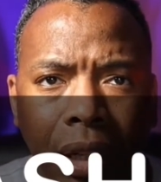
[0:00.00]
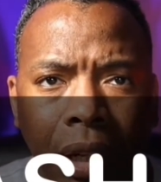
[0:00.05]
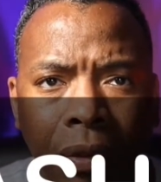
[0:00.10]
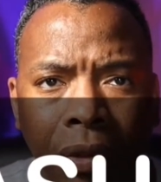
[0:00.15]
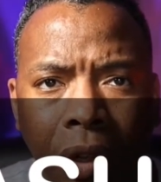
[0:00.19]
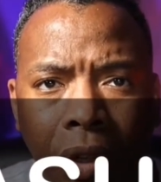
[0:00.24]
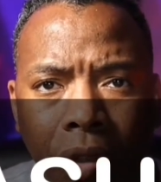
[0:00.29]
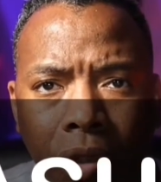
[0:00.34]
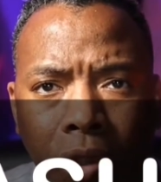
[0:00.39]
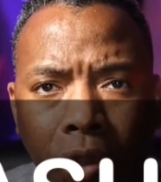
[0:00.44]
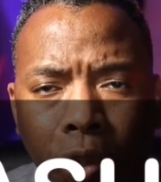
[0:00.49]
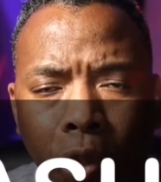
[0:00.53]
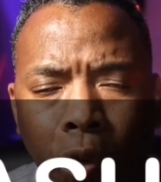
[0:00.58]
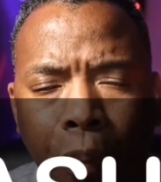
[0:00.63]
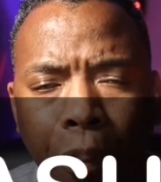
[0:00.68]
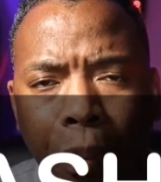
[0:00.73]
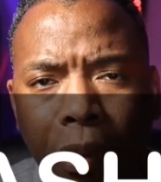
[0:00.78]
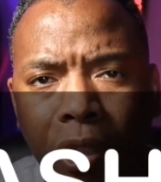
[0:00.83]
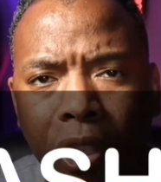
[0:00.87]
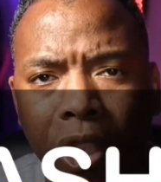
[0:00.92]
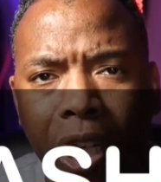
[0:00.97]
of your
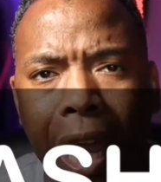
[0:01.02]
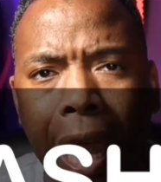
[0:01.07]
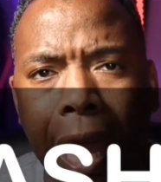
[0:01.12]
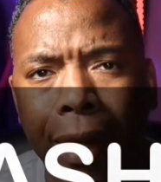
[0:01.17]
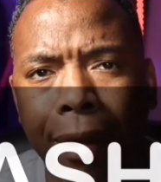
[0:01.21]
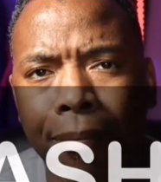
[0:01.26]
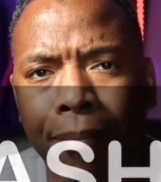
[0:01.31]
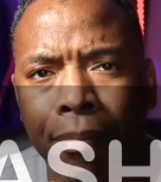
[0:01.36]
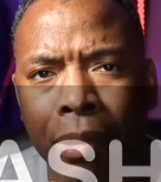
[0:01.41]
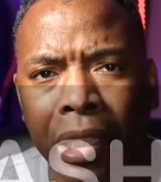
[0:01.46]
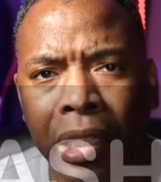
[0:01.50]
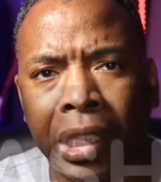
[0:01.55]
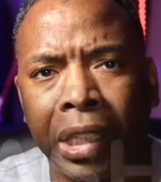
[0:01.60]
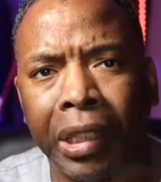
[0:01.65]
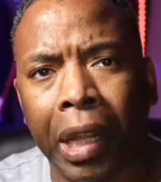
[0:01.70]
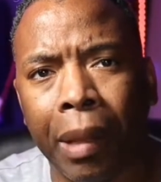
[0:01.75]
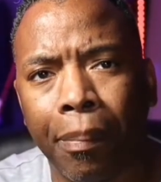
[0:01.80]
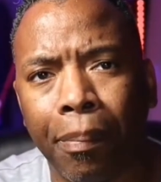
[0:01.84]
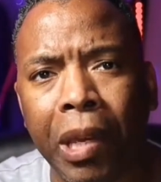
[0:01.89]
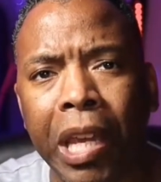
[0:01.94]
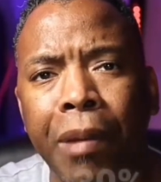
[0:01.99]
super chat money
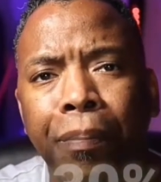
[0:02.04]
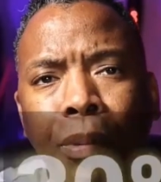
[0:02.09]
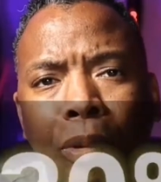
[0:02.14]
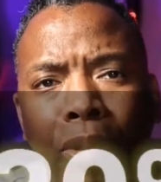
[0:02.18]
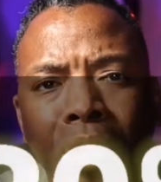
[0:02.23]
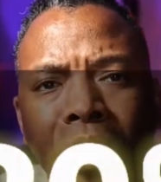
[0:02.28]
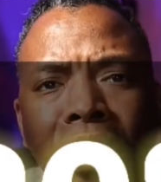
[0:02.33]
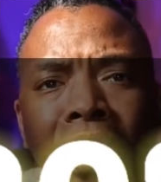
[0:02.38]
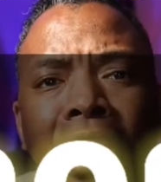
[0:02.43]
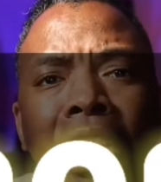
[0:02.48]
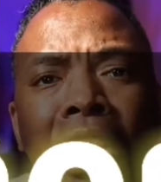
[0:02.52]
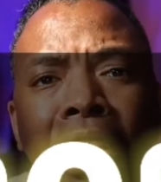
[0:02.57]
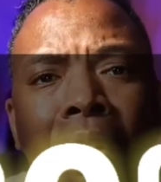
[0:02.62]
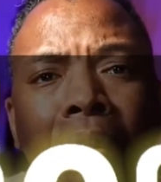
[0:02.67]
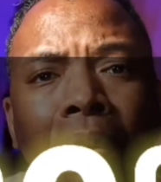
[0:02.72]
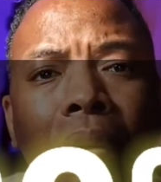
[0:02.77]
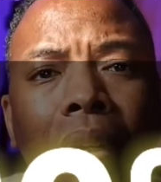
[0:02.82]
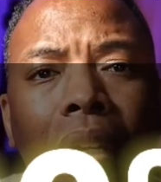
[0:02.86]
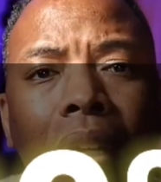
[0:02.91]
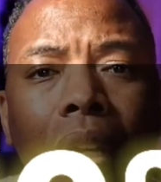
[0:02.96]
that people send you.